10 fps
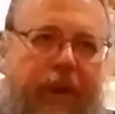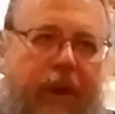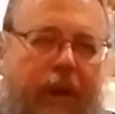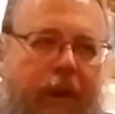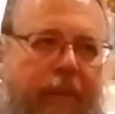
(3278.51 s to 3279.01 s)

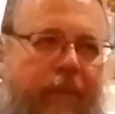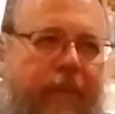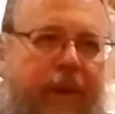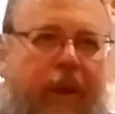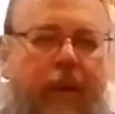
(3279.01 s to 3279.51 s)
um,
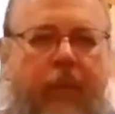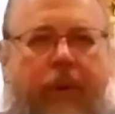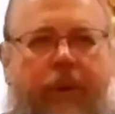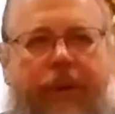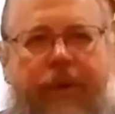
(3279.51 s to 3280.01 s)

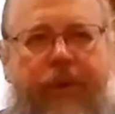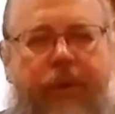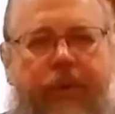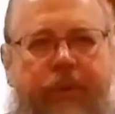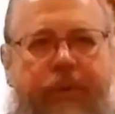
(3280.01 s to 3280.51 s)
where they
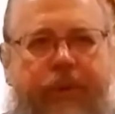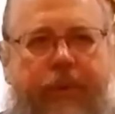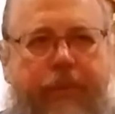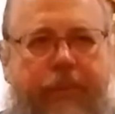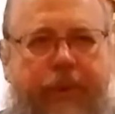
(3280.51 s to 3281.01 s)
chose
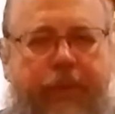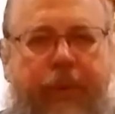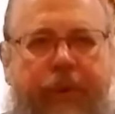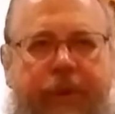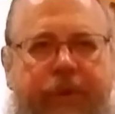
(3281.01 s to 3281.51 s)
to, to put the